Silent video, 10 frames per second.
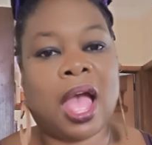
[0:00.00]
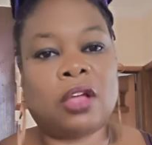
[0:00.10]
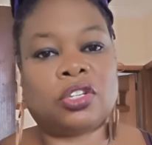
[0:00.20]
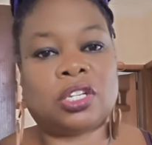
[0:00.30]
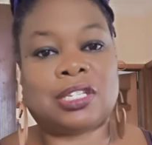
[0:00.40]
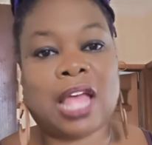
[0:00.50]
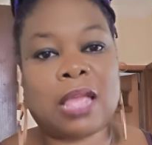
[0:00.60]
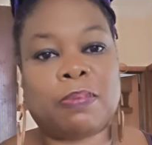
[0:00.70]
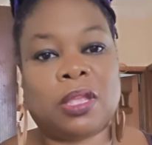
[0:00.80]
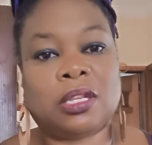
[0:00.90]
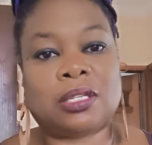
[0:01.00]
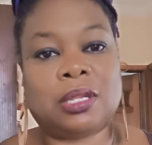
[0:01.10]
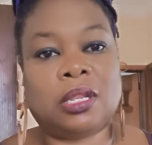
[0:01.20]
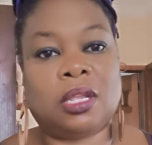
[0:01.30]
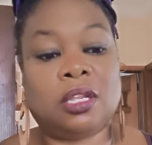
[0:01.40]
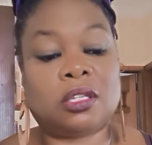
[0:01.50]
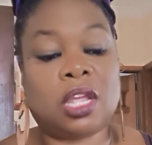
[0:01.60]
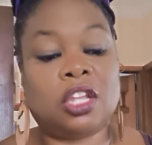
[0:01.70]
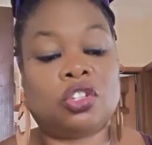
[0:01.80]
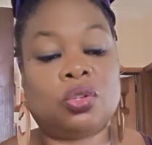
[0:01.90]
I'll just type in the CDs
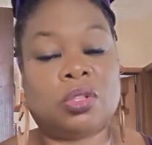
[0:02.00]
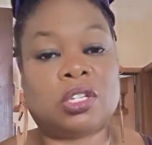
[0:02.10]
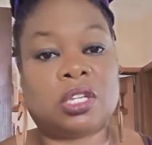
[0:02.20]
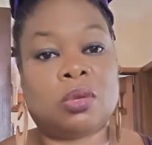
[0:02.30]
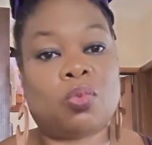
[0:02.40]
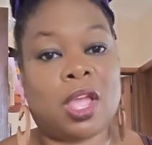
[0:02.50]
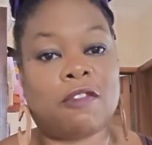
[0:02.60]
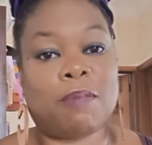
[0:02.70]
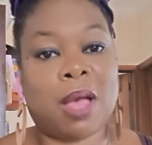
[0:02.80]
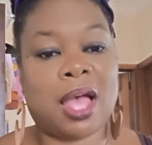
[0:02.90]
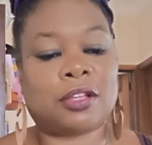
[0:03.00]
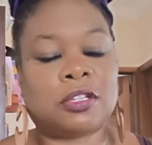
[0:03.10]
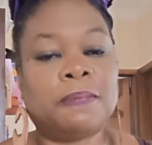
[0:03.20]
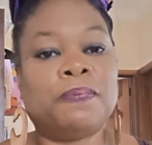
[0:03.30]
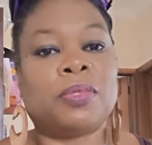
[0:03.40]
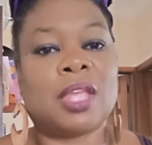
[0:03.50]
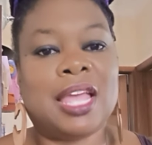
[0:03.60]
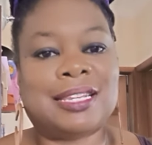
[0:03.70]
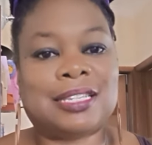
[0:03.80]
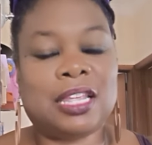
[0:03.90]
into the SendWave box
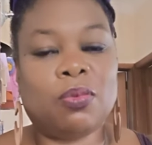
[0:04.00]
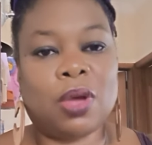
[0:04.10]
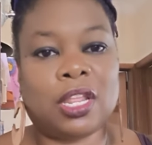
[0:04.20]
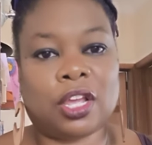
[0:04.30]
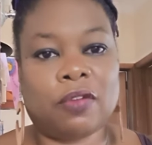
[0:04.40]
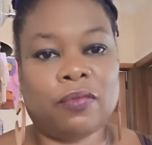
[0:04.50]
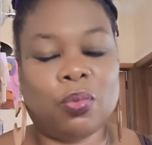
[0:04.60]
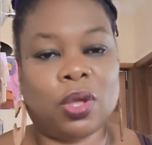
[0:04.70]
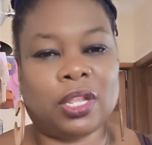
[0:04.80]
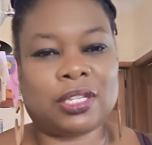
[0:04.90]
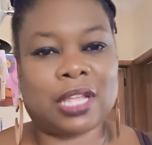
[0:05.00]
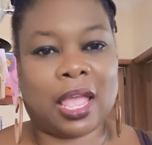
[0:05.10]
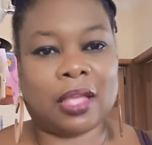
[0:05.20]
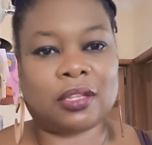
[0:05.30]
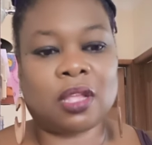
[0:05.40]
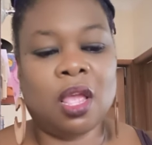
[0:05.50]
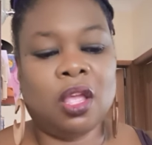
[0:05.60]
and see what it says.